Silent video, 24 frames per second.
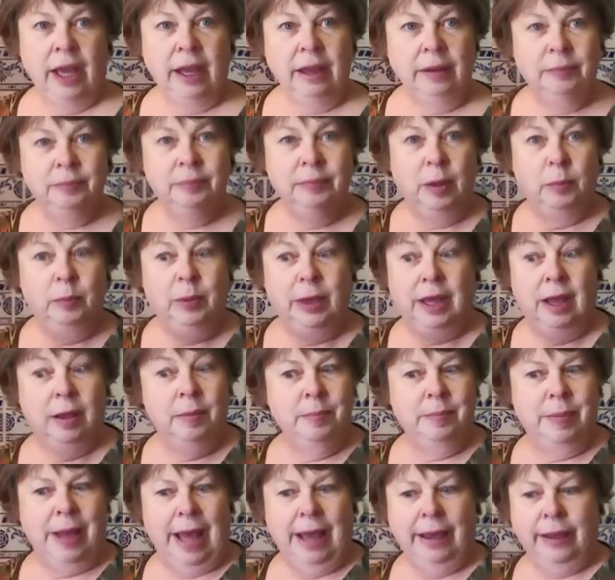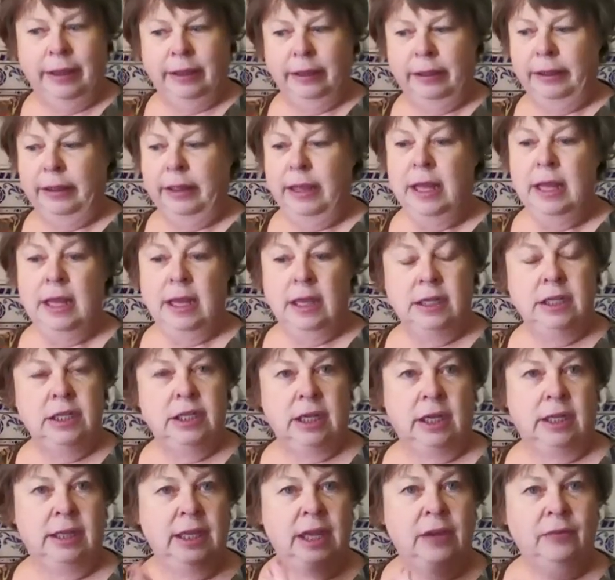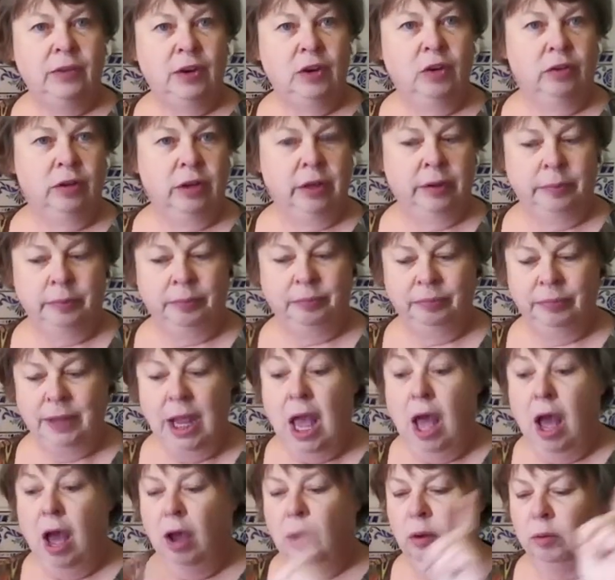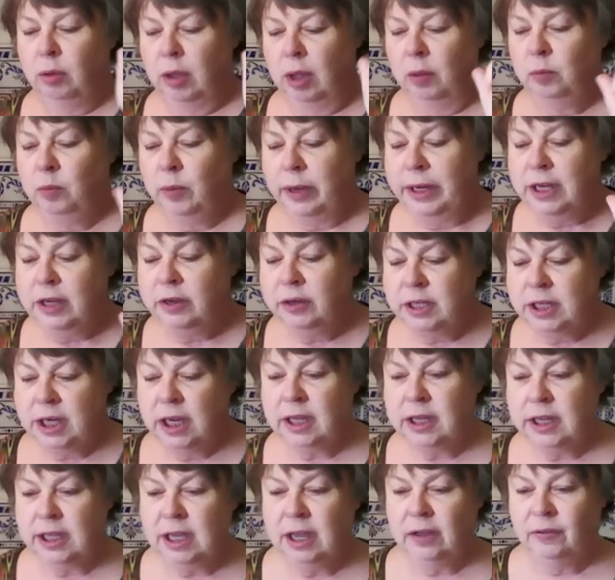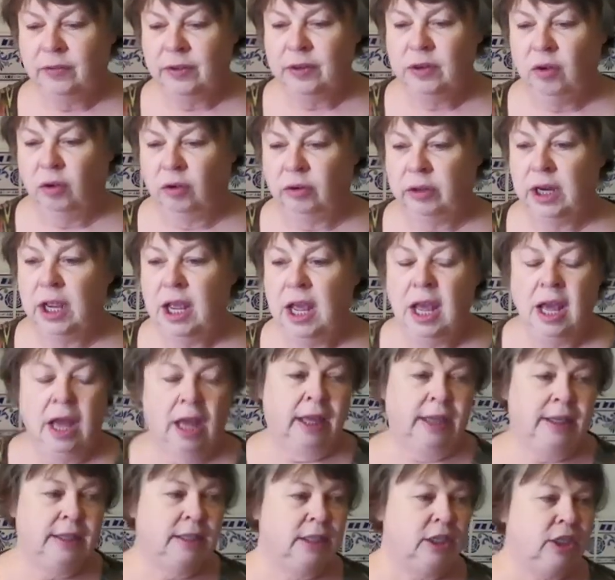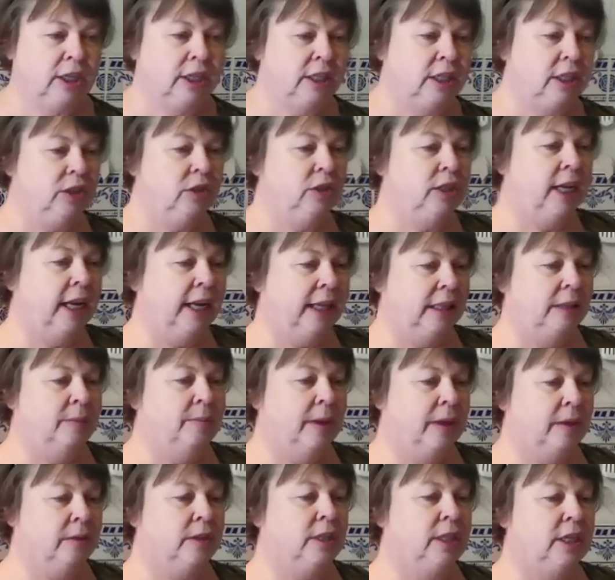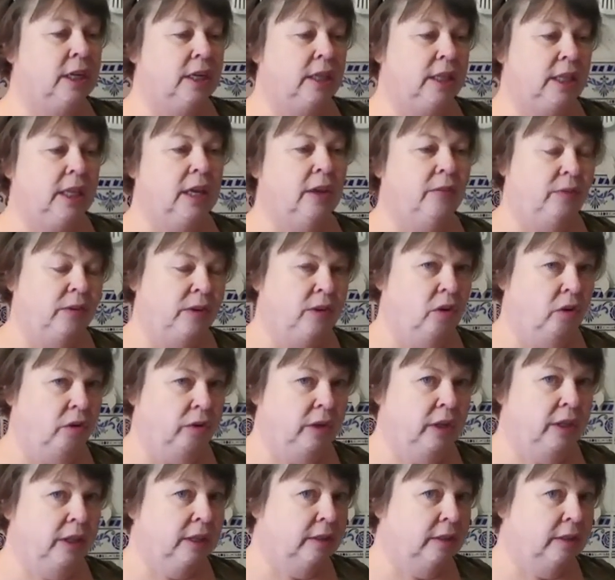Okay, and we come back and turn the oven on. Oh, and when you turn the oven on, I suggest you take them out, turn the oven on.